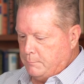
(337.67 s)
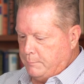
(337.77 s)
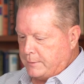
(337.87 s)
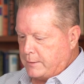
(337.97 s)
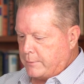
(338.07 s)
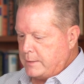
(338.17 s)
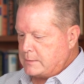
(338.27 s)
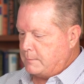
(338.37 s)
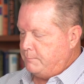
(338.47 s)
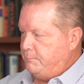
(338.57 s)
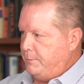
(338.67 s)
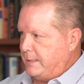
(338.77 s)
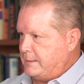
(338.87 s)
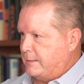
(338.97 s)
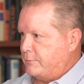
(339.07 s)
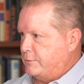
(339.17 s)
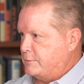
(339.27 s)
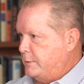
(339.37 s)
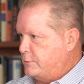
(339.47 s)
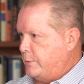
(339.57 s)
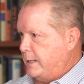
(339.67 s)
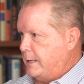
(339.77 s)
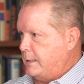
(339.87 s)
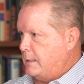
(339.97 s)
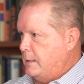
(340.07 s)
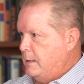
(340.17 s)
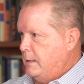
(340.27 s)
But there is a big difference between